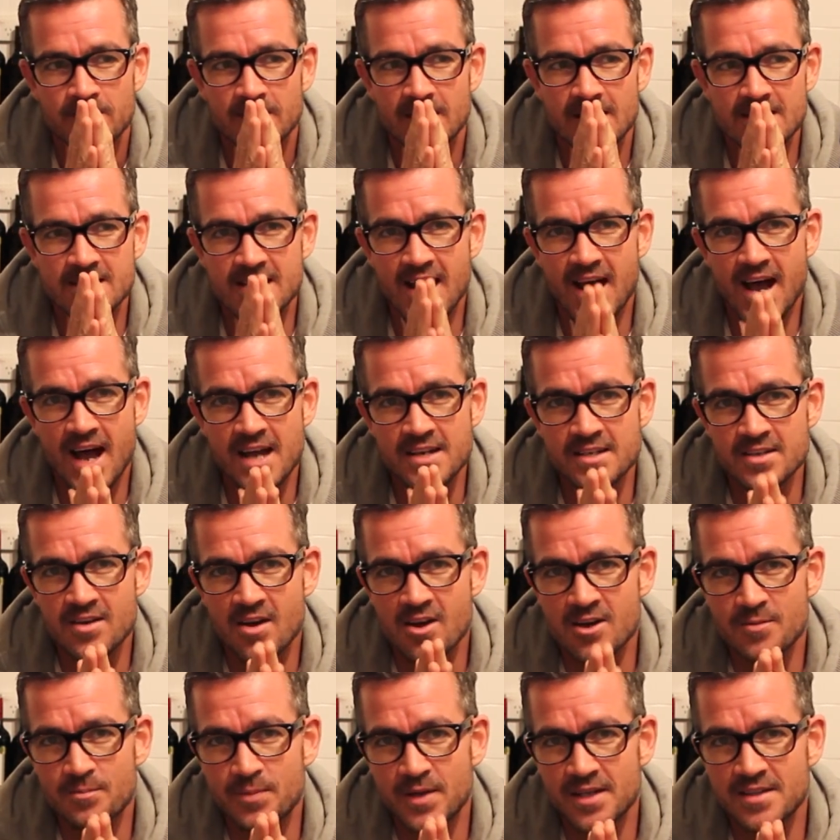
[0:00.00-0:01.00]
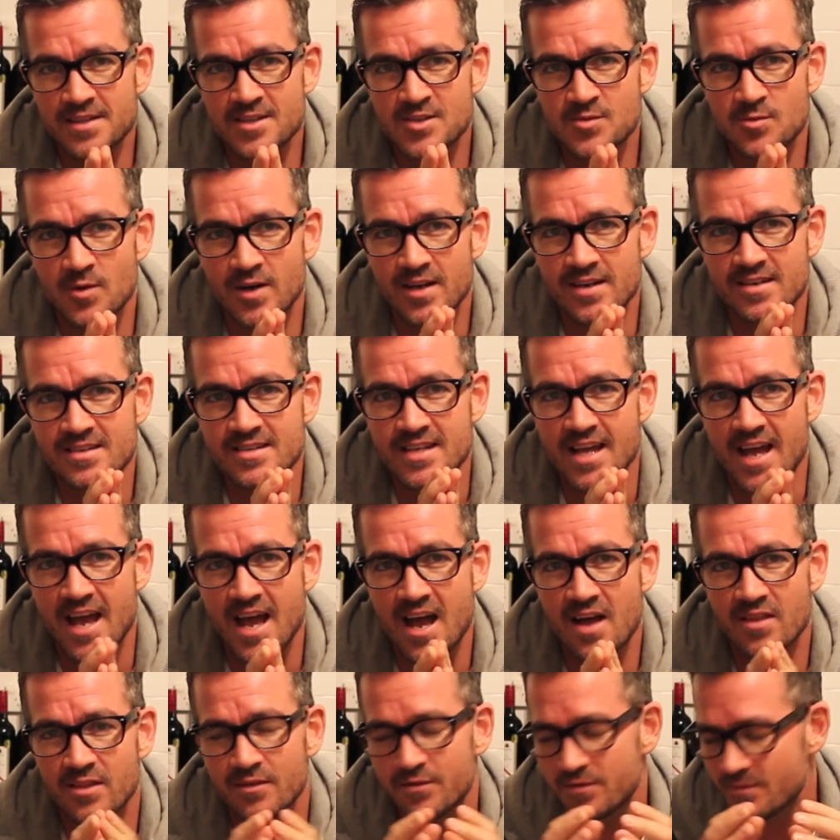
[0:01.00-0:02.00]
It's hard to kind of pin this one
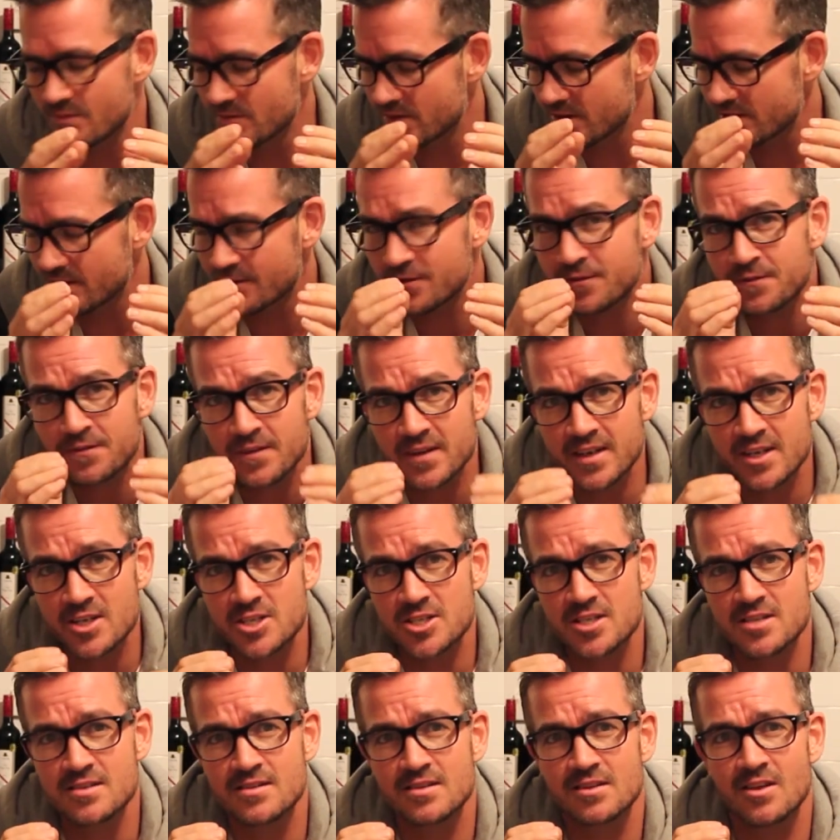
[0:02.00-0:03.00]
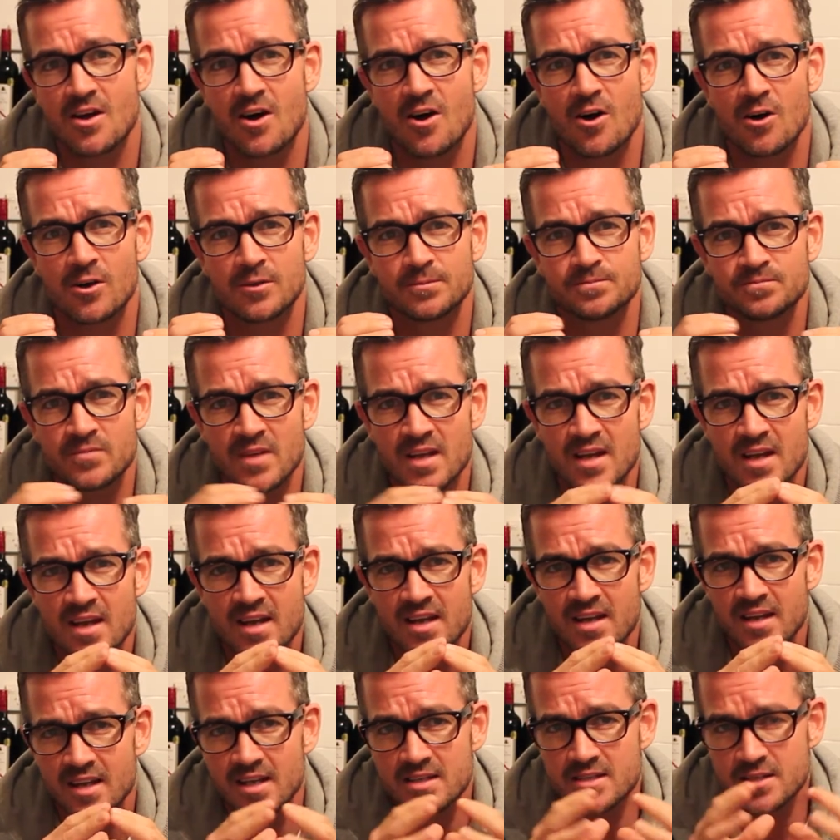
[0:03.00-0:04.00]
down. The finish is long.
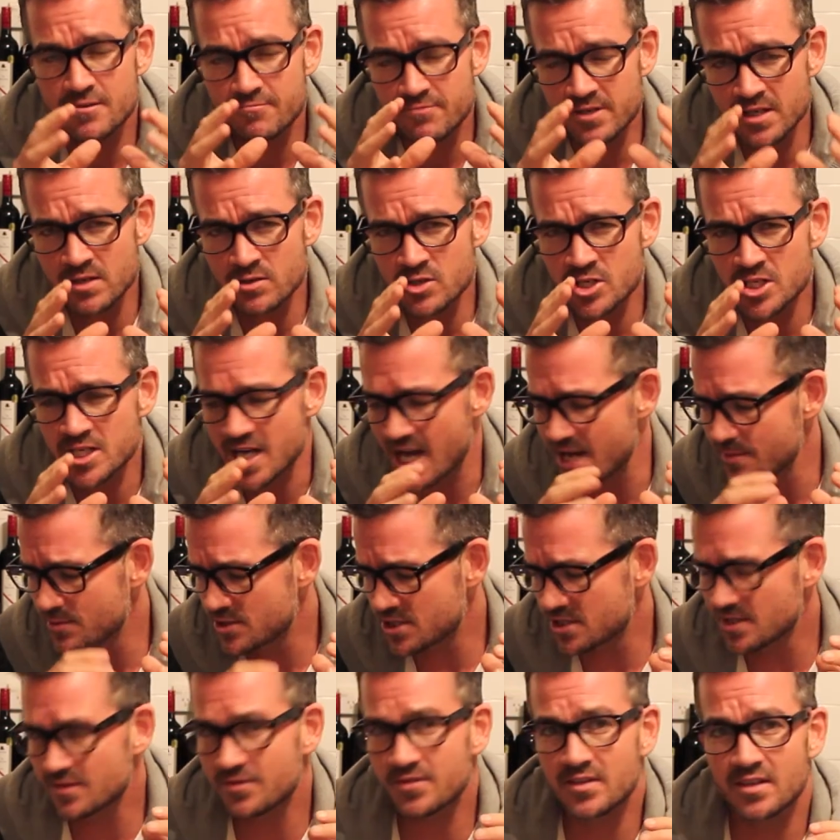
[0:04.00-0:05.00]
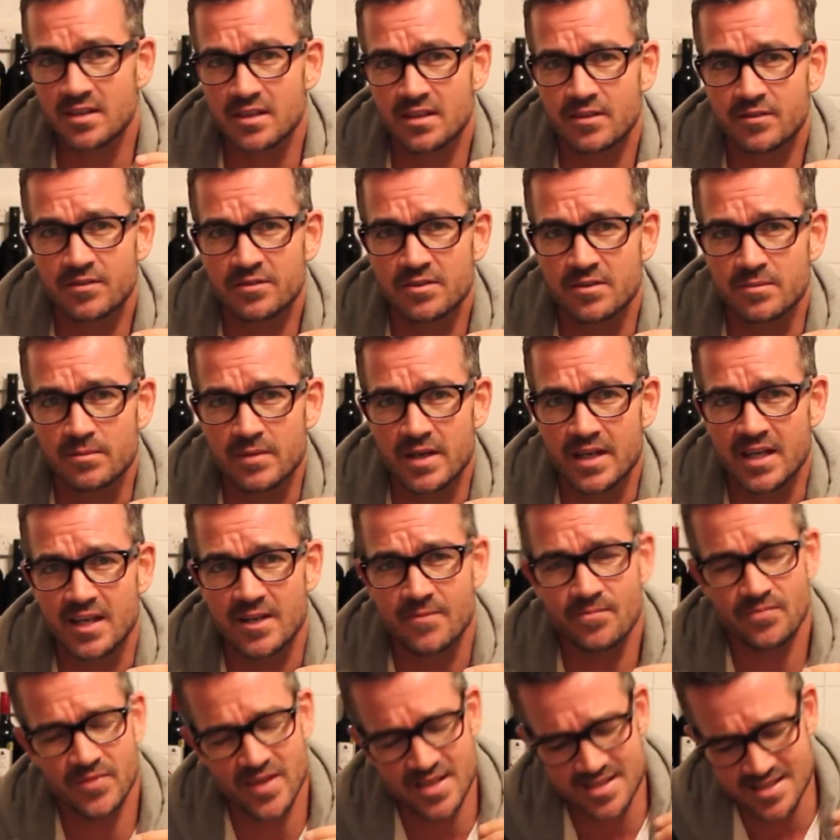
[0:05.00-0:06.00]
It's a real shapeshifter for
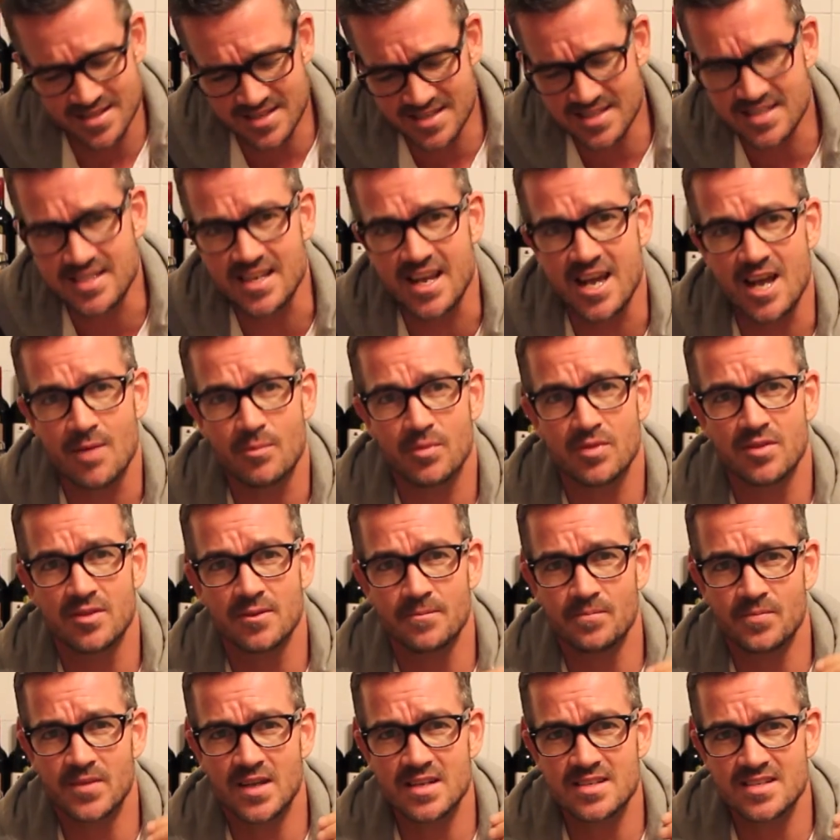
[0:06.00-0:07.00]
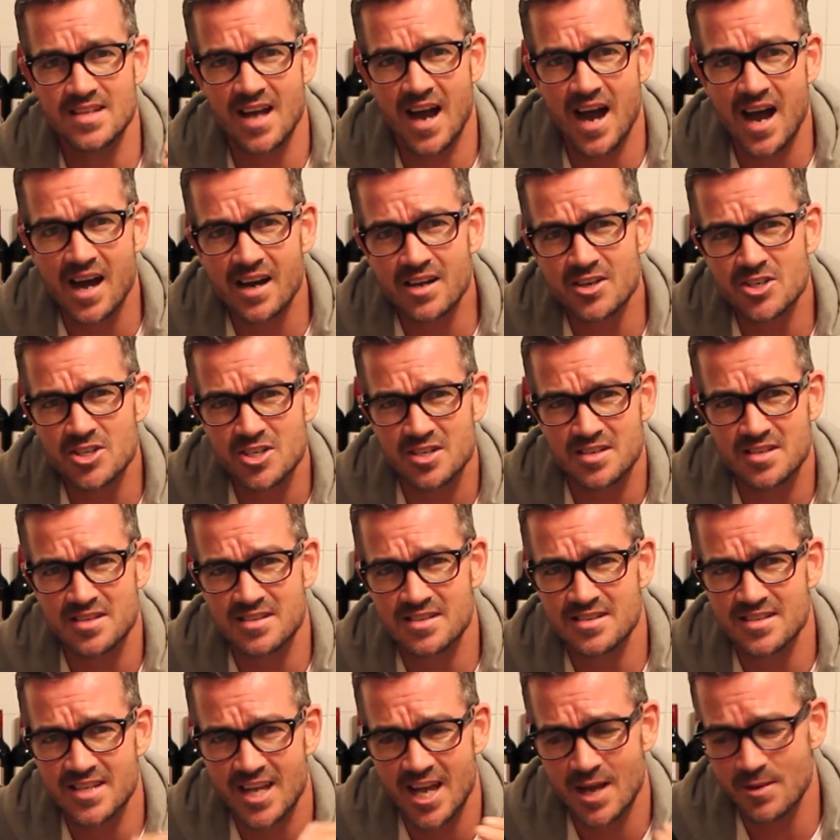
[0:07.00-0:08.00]
me. It's depth, it's
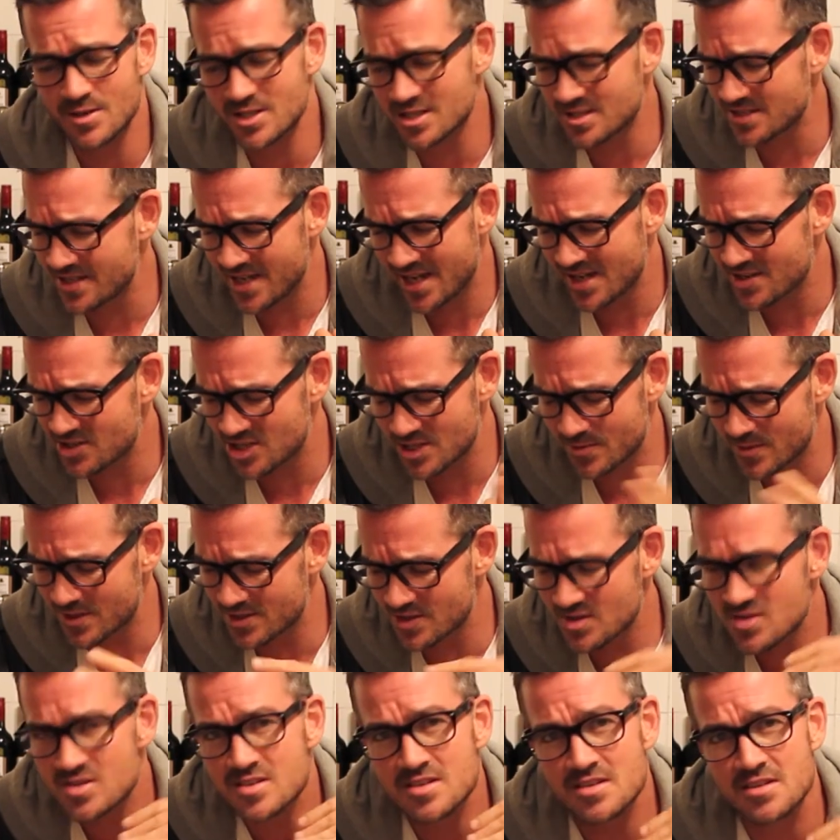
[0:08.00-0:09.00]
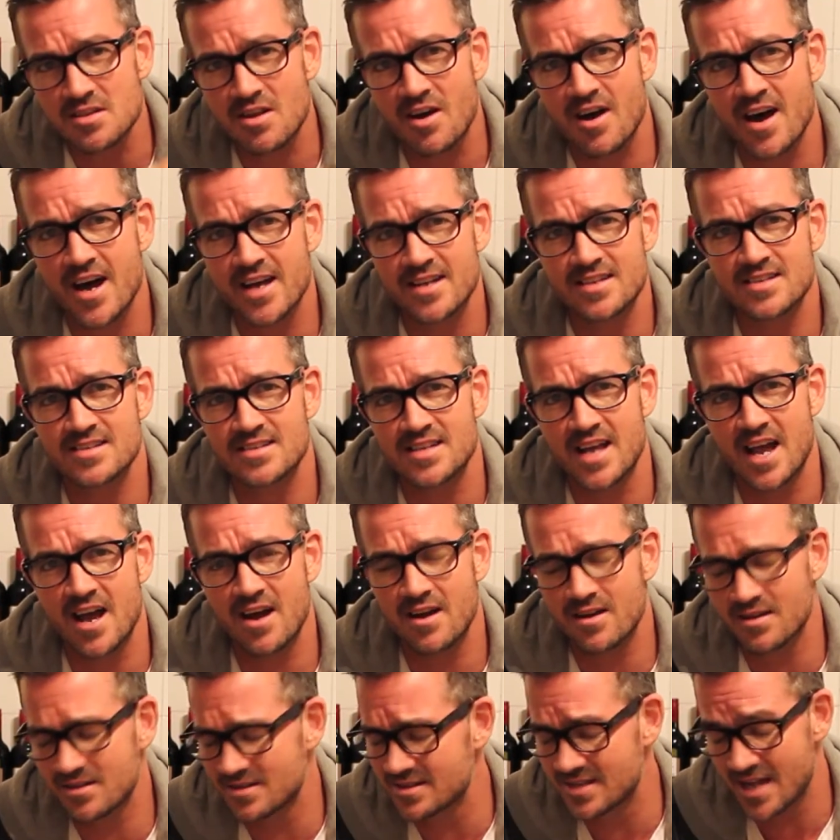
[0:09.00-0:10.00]
unctuous texture, but just slides
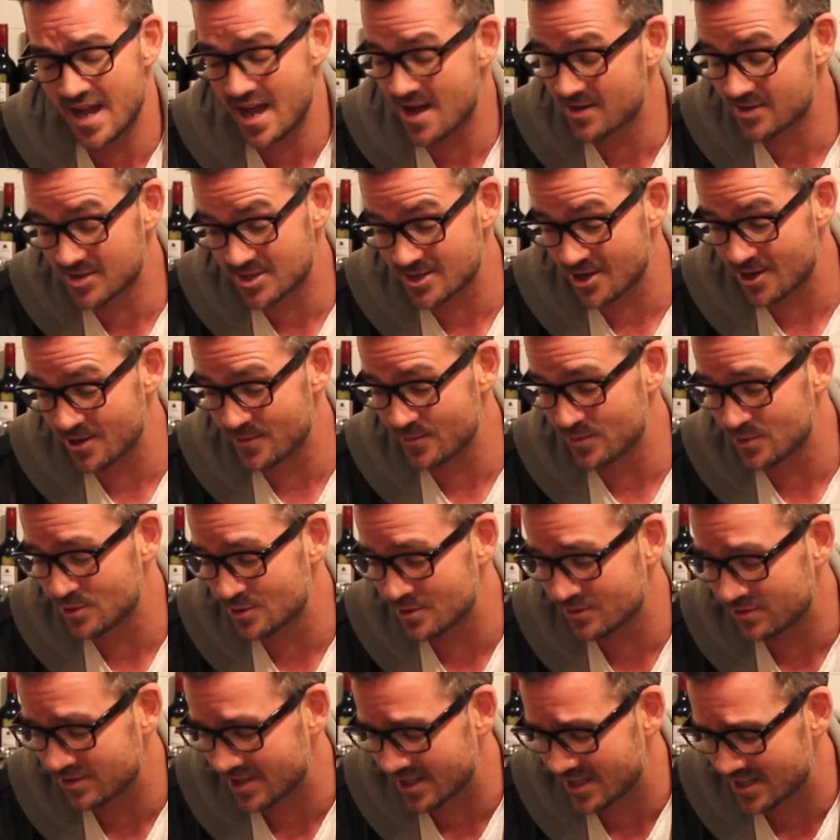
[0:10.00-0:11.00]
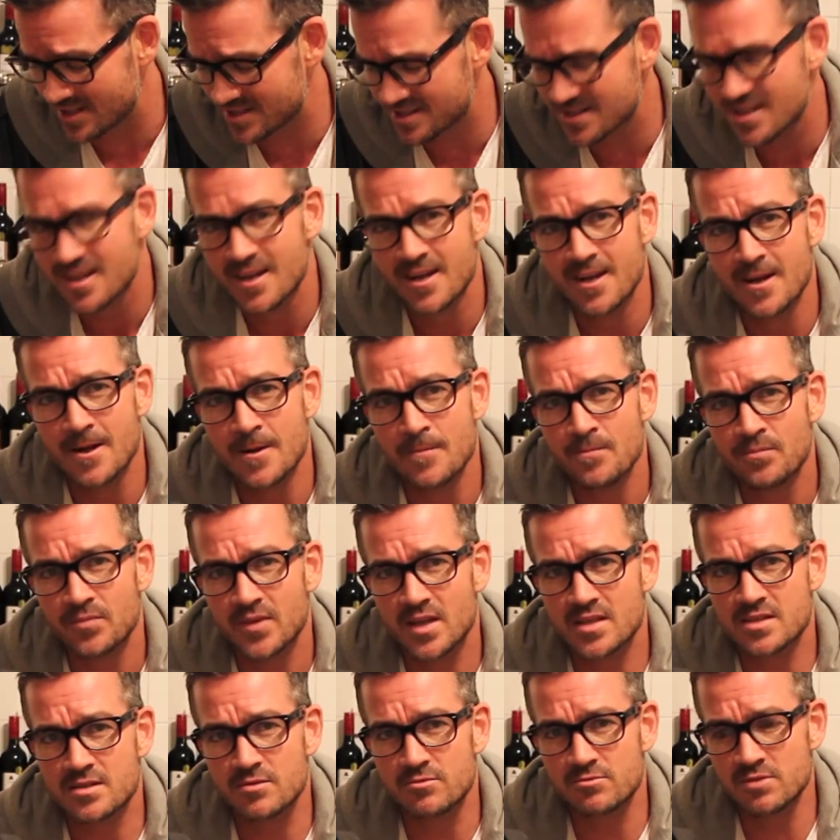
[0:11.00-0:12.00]
down so beautifully. It's
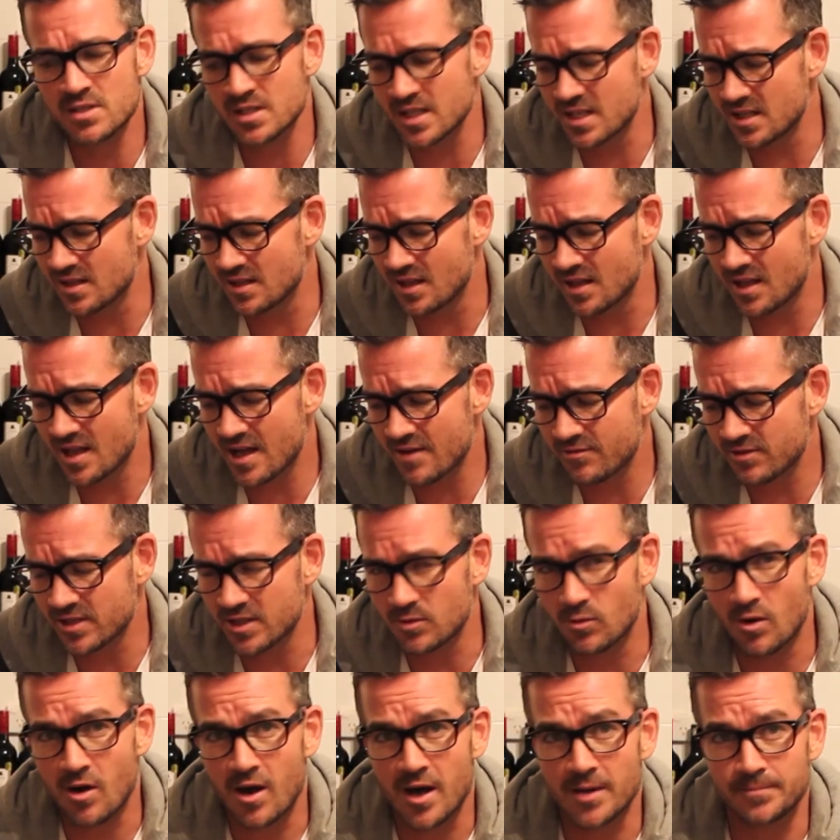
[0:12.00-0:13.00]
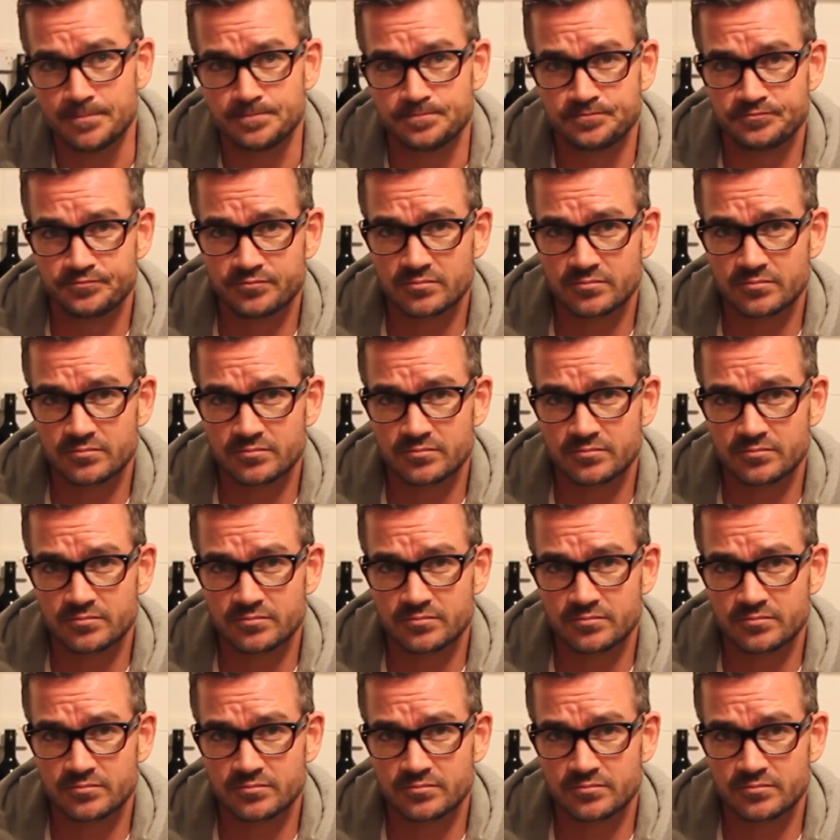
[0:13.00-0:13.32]
a really lovely wine.